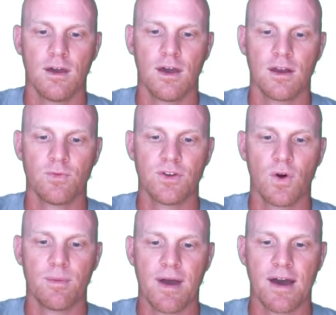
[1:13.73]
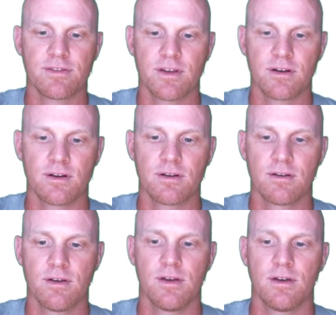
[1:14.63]
And if we do our math here,
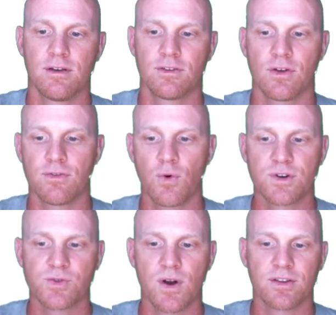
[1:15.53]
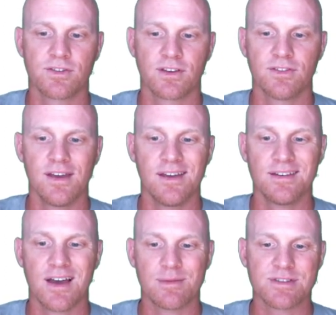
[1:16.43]
so 4 squared is 16
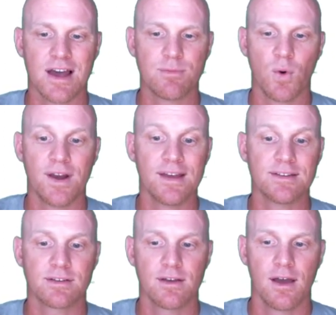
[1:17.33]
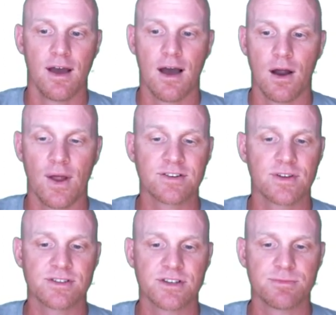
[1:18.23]
times 9.8, uh, or actually
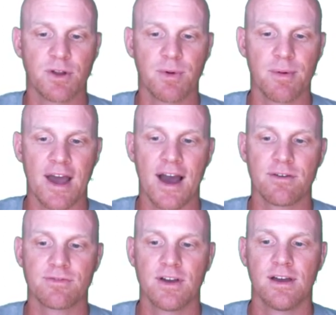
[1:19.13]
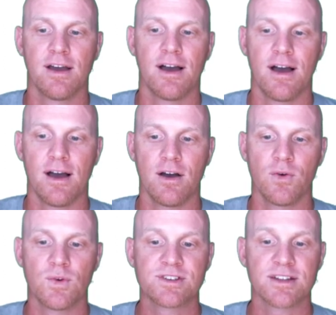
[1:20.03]
let's just multiply by half, uh,
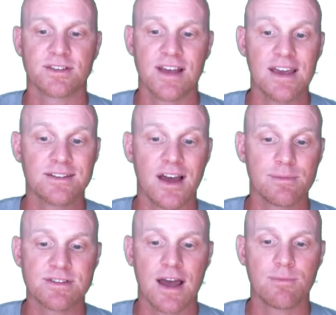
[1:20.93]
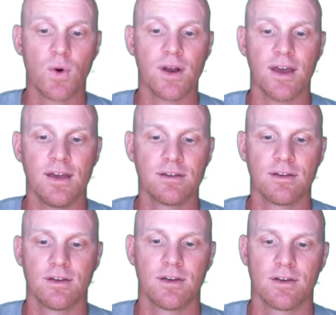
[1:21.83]
which gets us 8 times 9.8,
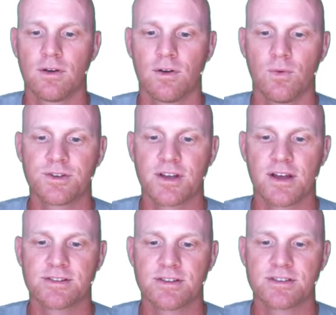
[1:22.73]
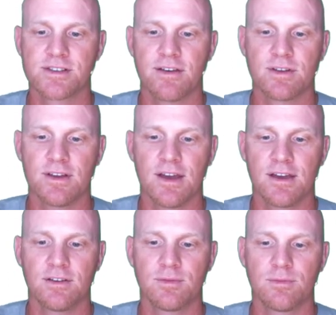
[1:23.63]
which gets us
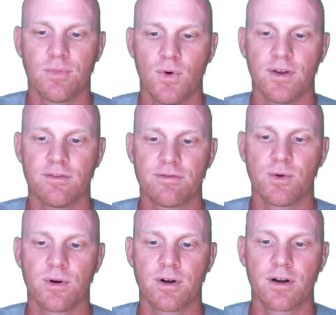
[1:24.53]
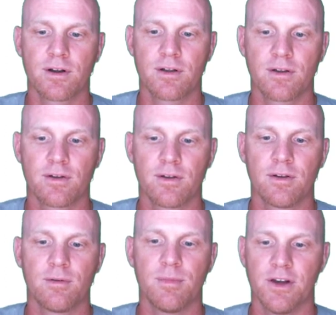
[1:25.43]
78.4
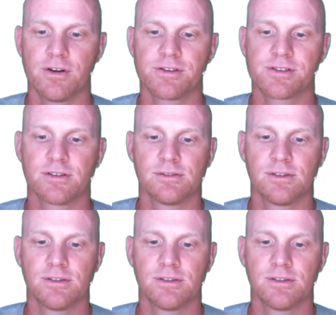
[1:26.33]
meters.